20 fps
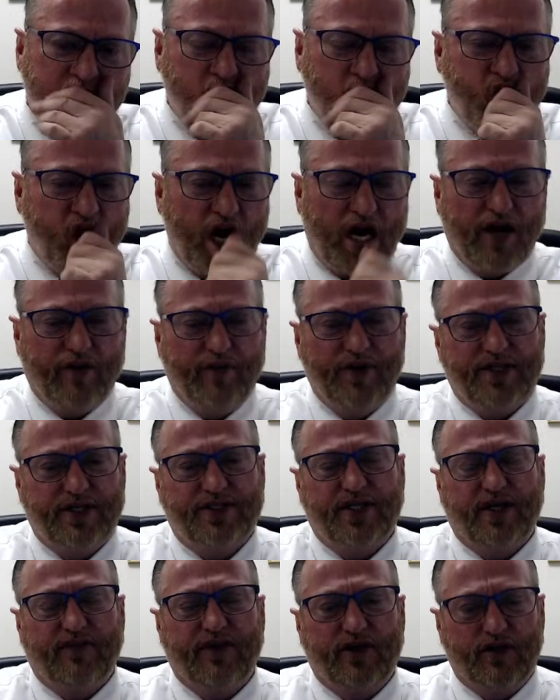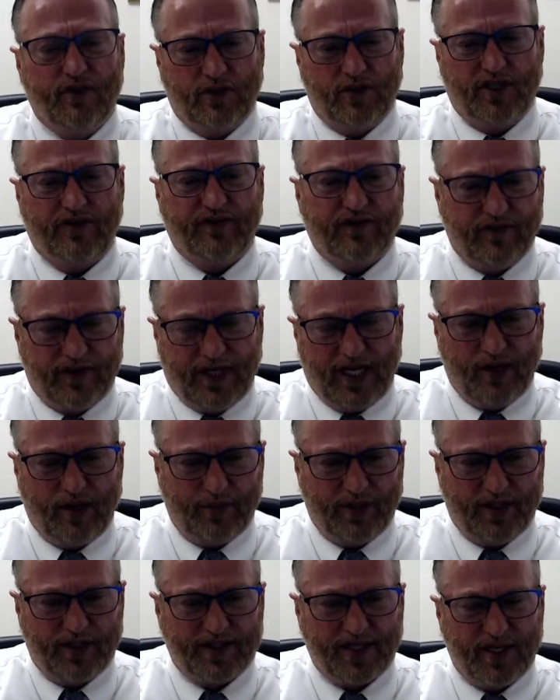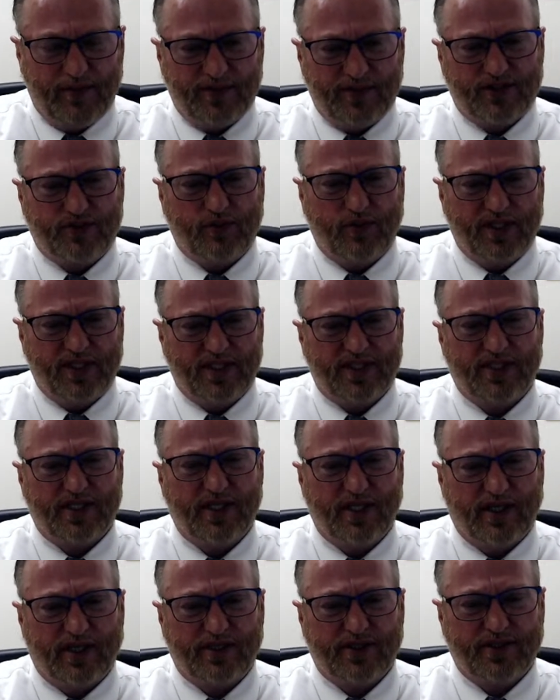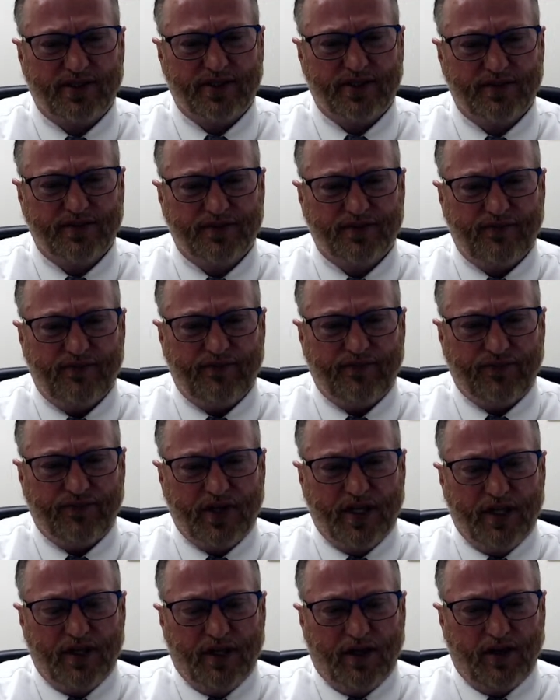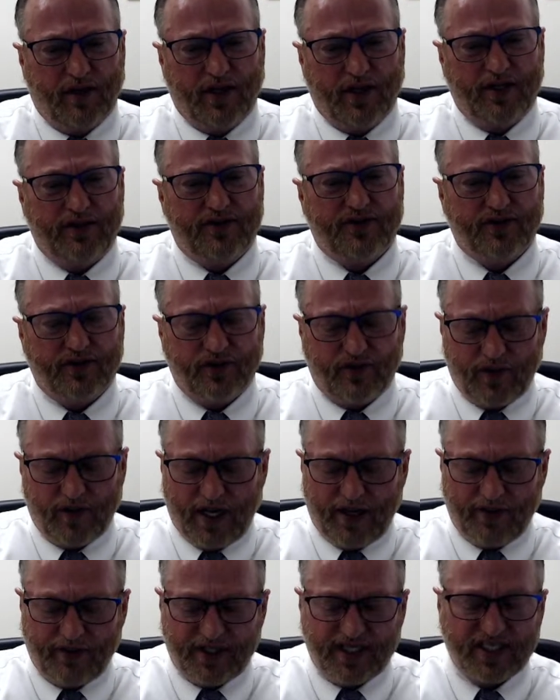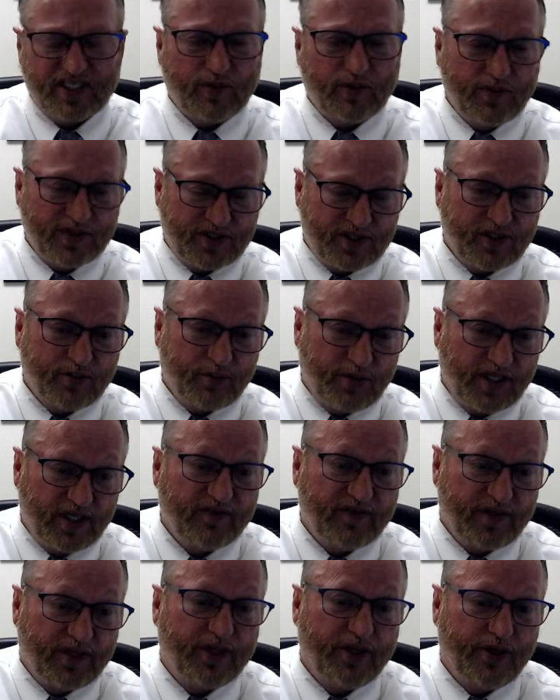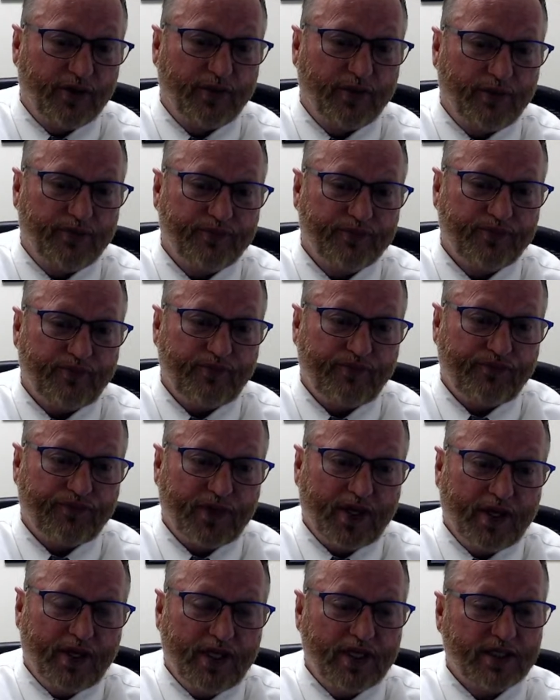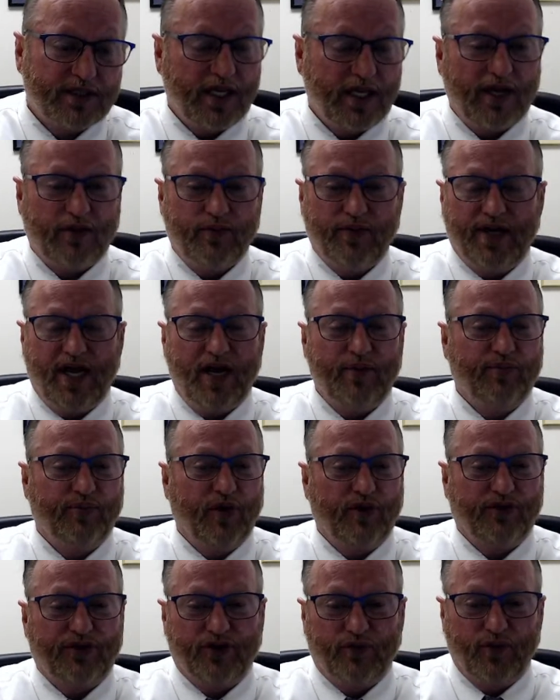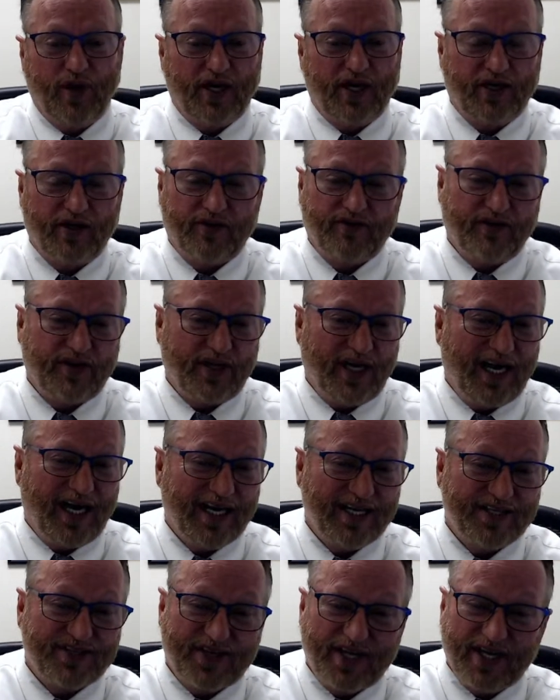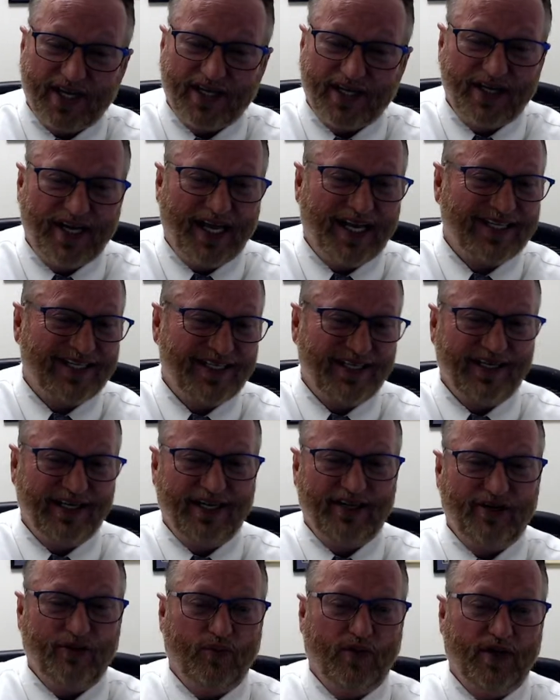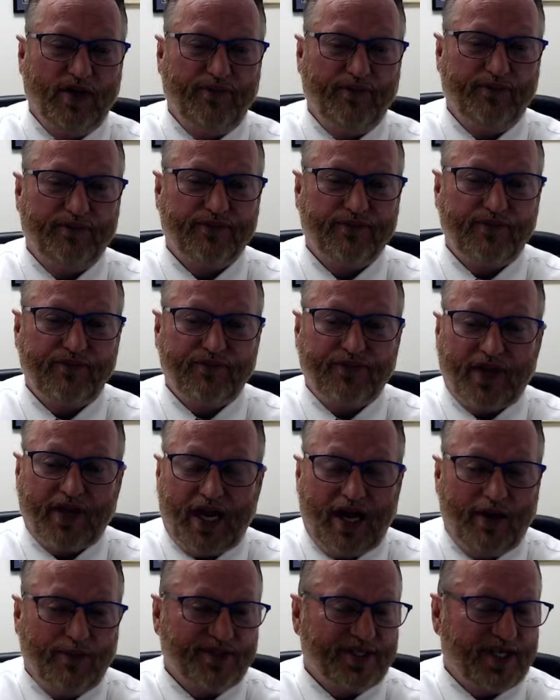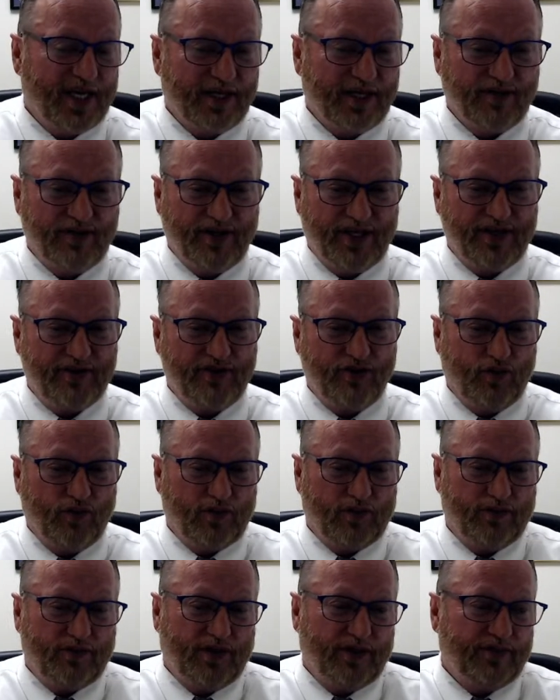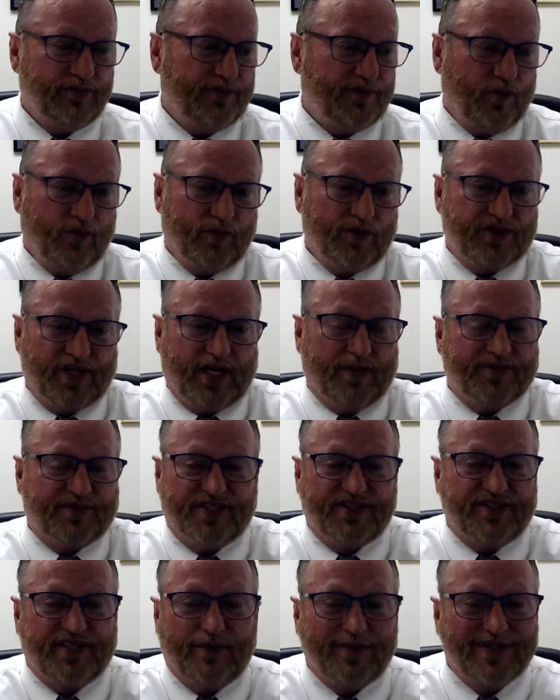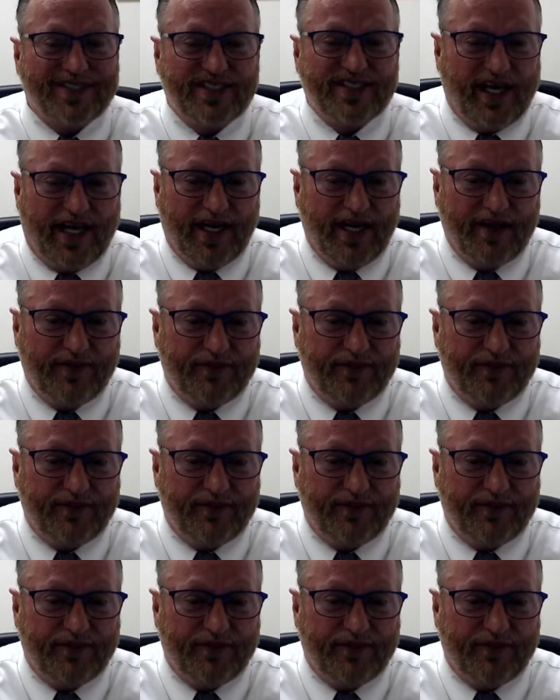I reached every goal I've ever had by the time I was 26. All right, so the reality is I want you to believe in you. It's like when I broke the record for the highest kick in 1981. I was kicking the door jam since I was 10.